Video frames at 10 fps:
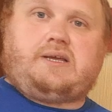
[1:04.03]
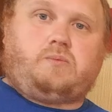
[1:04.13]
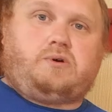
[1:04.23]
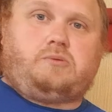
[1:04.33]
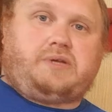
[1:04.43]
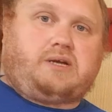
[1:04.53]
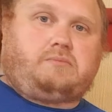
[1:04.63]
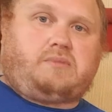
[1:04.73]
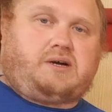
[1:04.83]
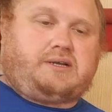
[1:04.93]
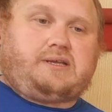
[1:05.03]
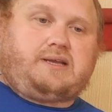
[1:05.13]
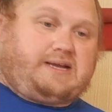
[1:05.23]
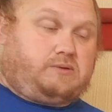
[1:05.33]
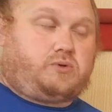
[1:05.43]
it will become my
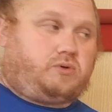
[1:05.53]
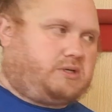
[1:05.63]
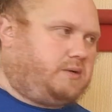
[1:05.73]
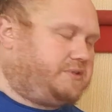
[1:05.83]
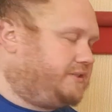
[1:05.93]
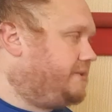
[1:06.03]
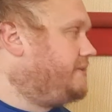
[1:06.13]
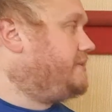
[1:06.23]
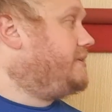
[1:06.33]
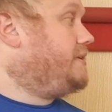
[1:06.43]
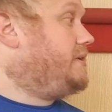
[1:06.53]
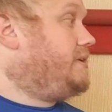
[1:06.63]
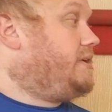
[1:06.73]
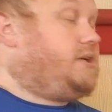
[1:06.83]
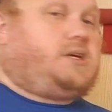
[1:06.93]
outdoor cupboard.
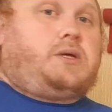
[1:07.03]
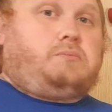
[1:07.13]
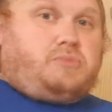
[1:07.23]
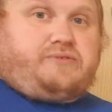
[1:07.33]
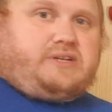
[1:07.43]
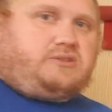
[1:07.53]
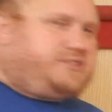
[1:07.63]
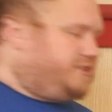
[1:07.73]
Moving on to